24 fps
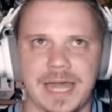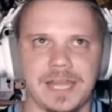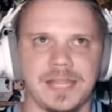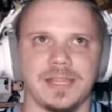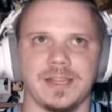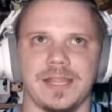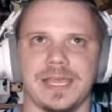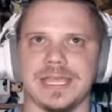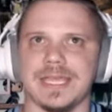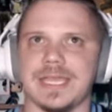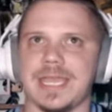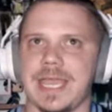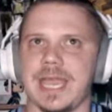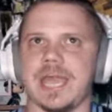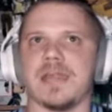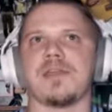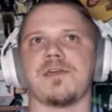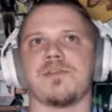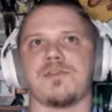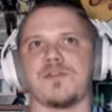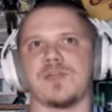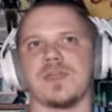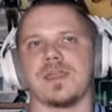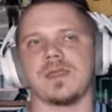I didn't like
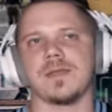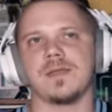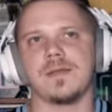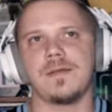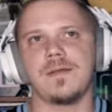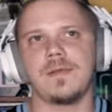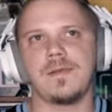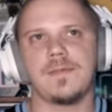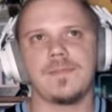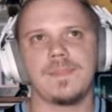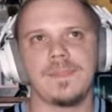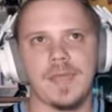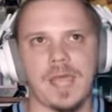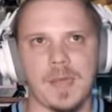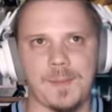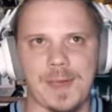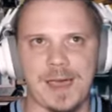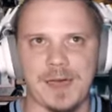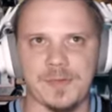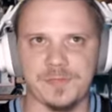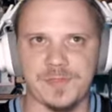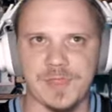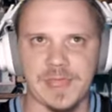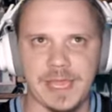anything
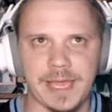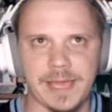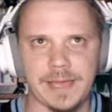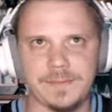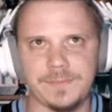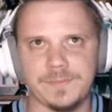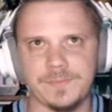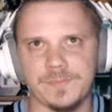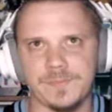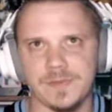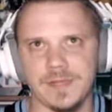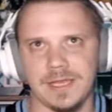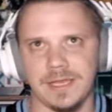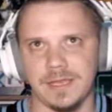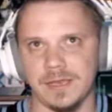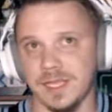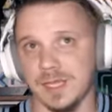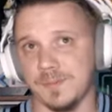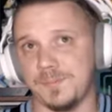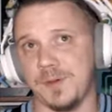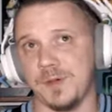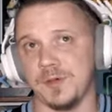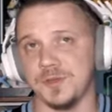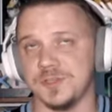about that, and
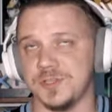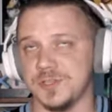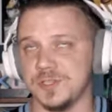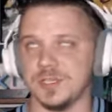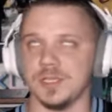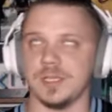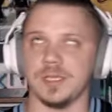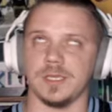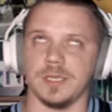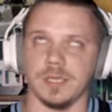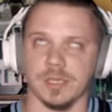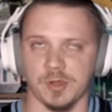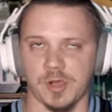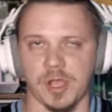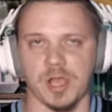Nick Bosa is going to get